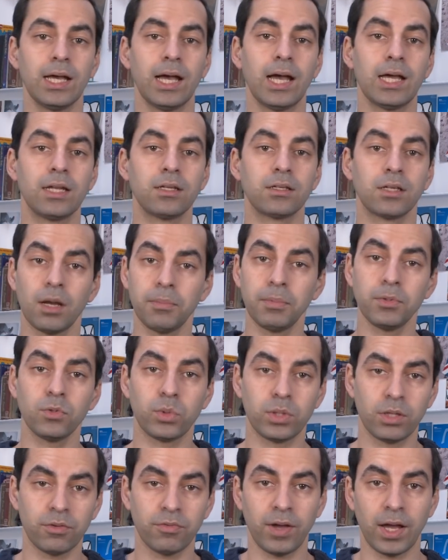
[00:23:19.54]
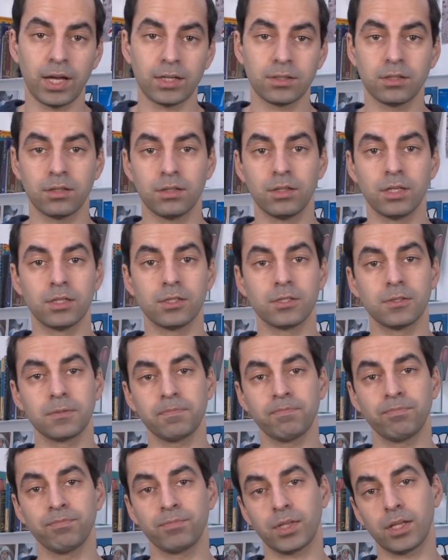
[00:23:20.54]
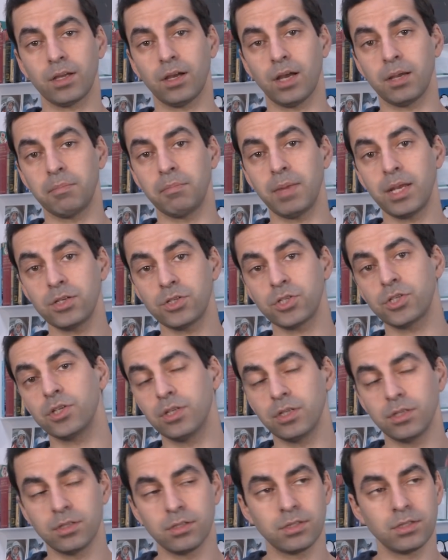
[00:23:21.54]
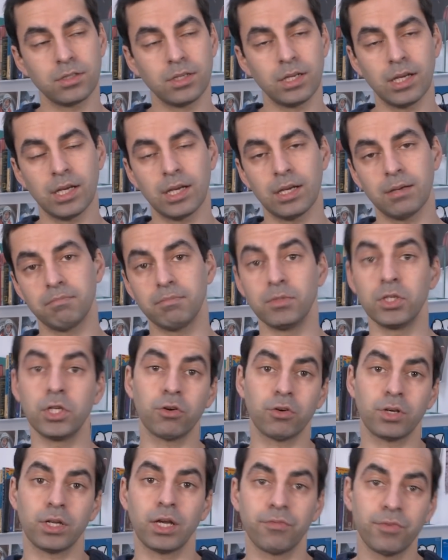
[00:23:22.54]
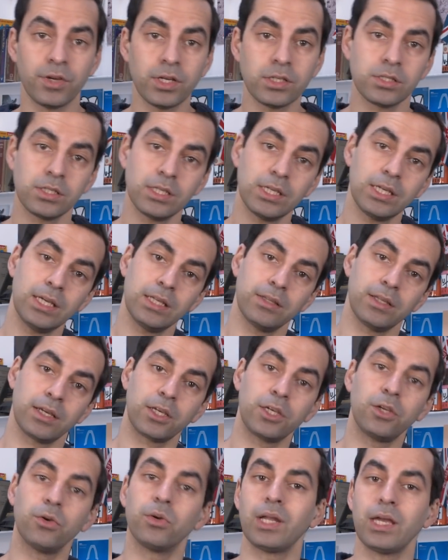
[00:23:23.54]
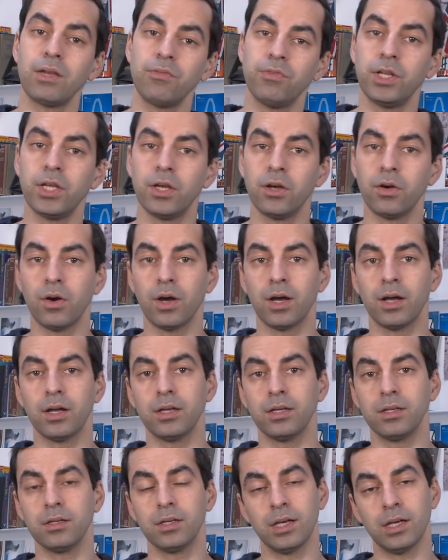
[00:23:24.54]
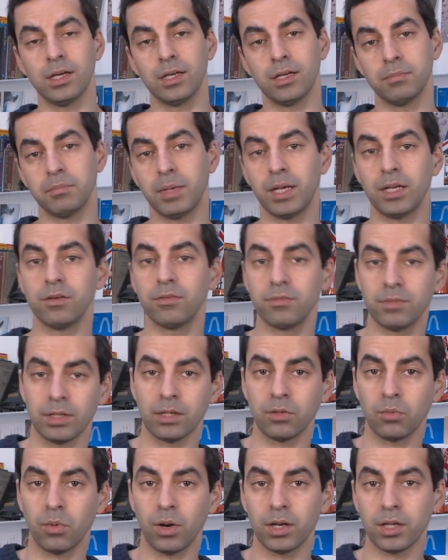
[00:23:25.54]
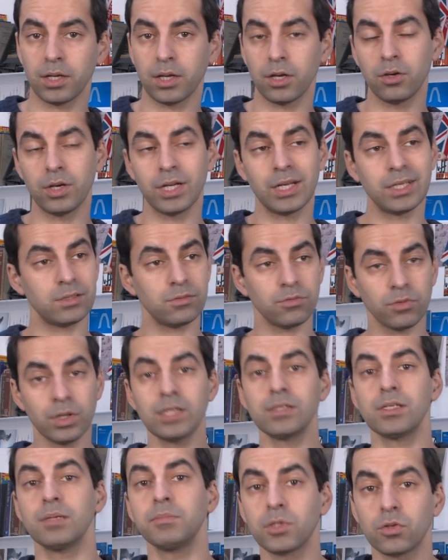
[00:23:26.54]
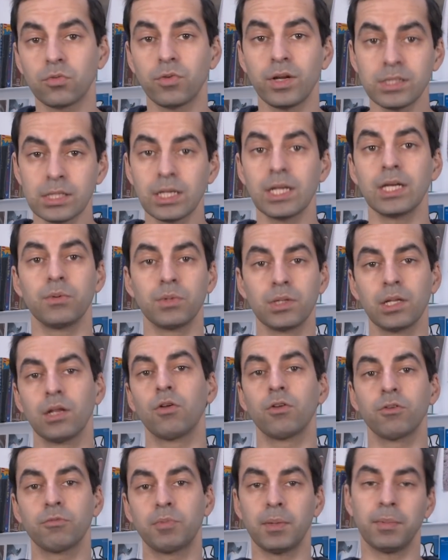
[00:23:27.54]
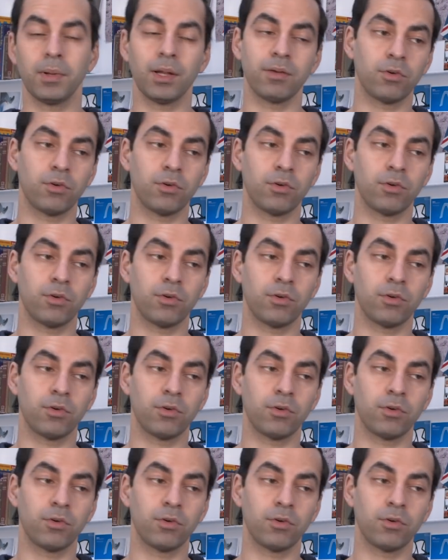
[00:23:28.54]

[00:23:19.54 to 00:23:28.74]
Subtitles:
And coupled with the fact that I mentioned neurodiversity in the Q&A video I made a little while ago, and it really seemed to resonate with a lot of people.